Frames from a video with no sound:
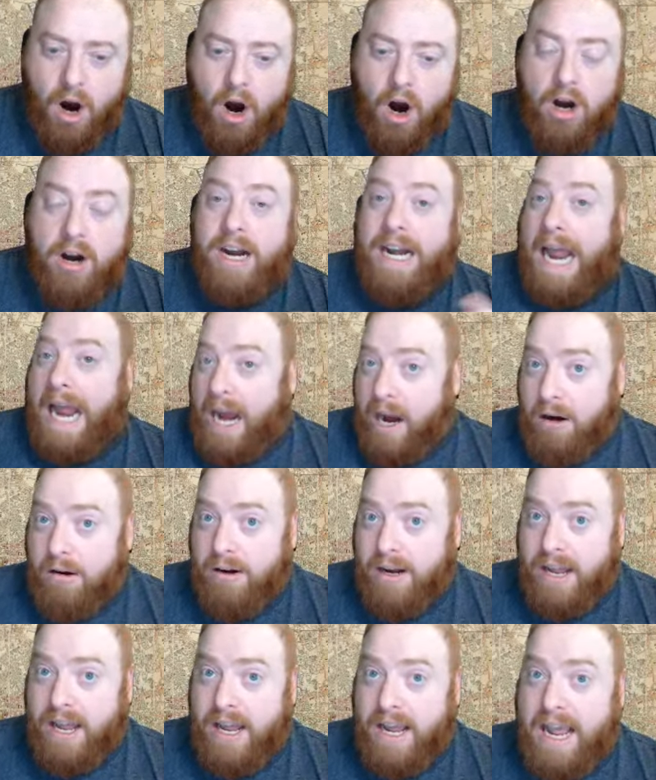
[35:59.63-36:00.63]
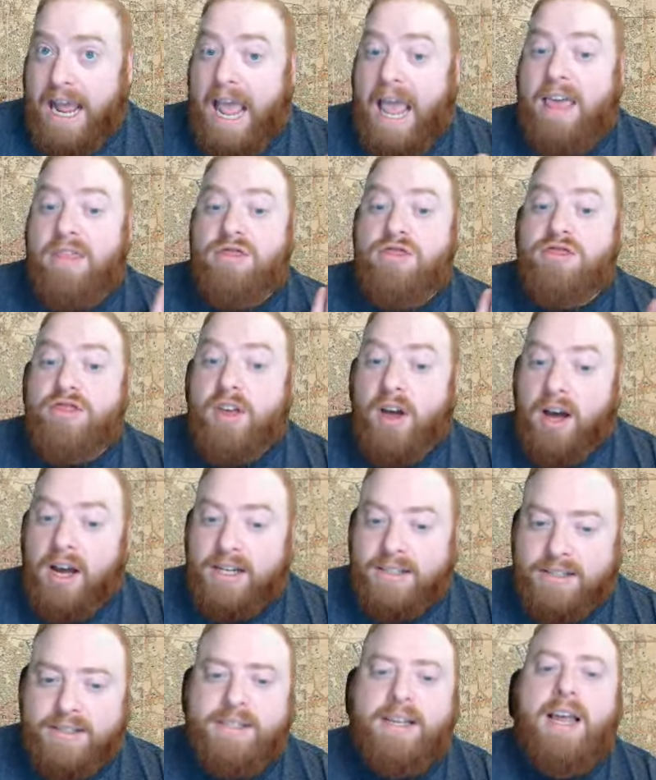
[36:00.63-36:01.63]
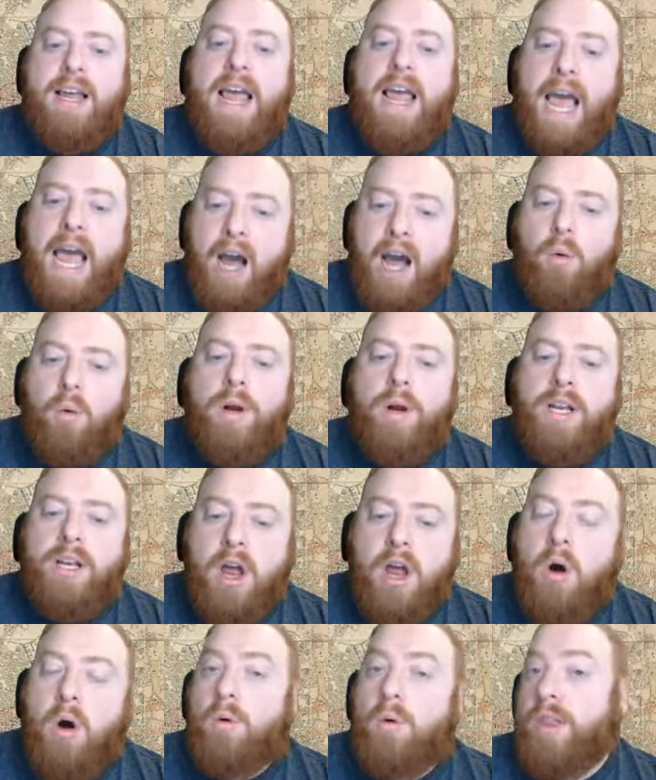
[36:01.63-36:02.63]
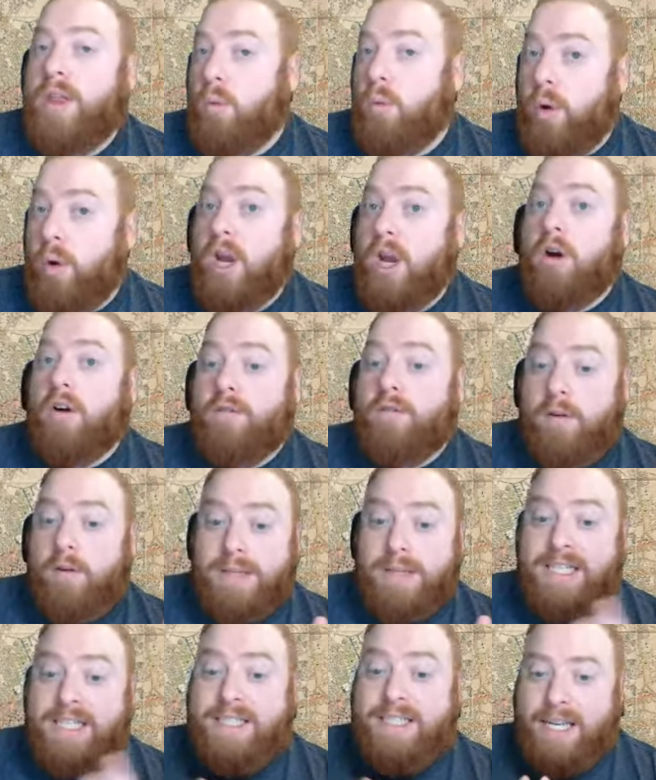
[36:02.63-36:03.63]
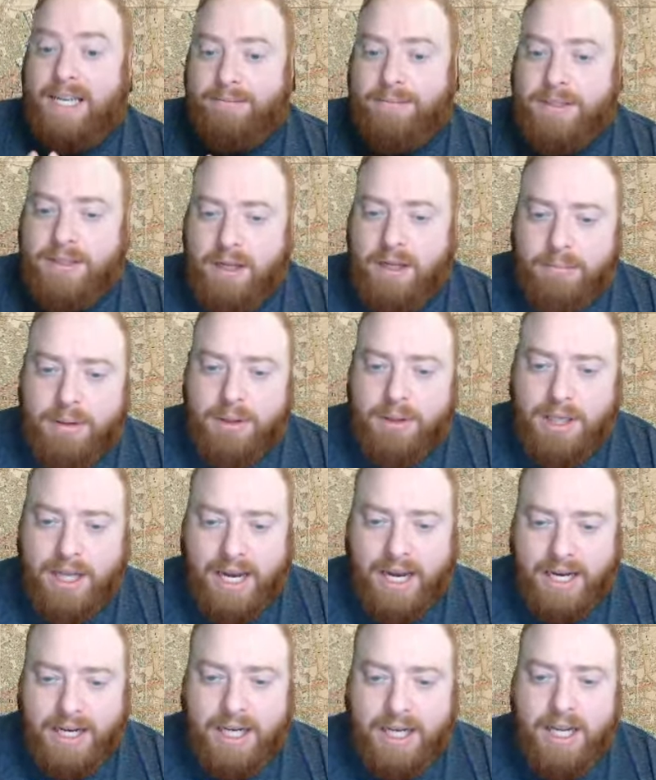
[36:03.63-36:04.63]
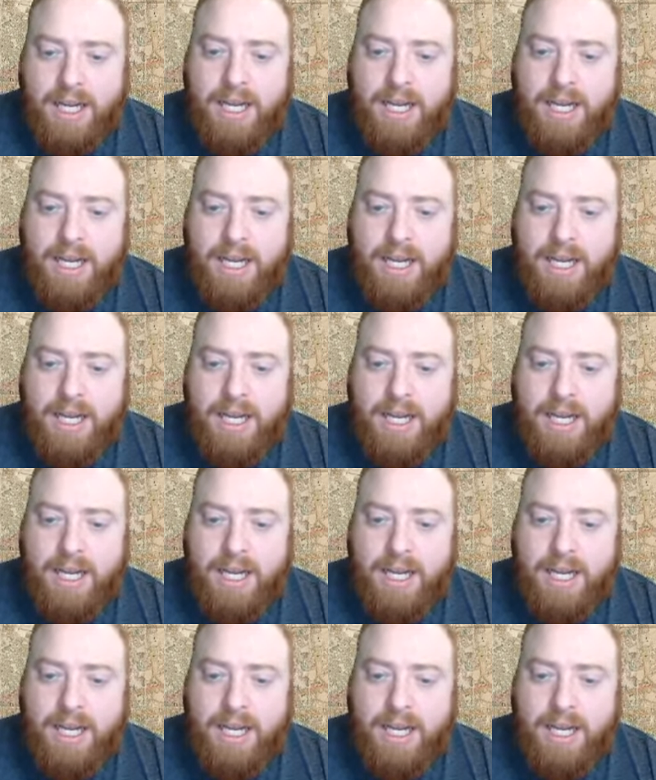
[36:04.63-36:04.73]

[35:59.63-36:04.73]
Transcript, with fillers: are inheriting, and thus how we know that we are from the same subclade.